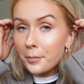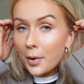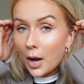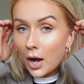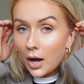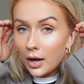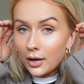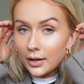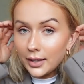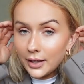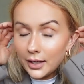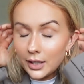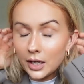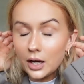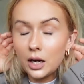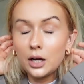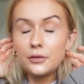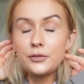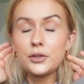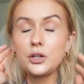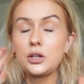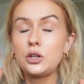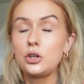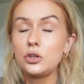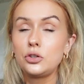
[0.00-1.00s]
But in
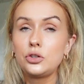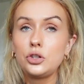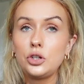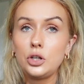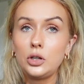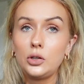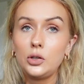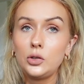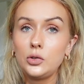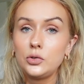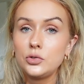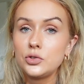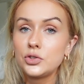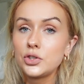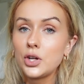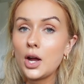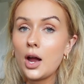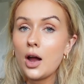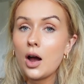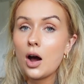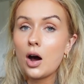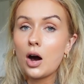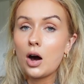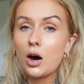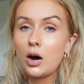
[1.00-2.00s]
other good news,
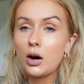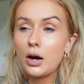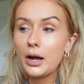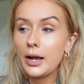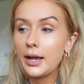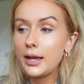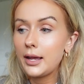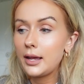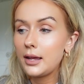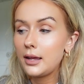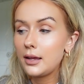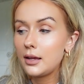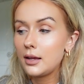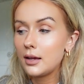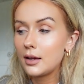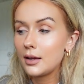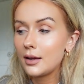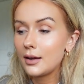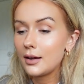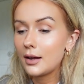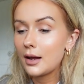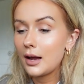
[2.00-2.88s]
I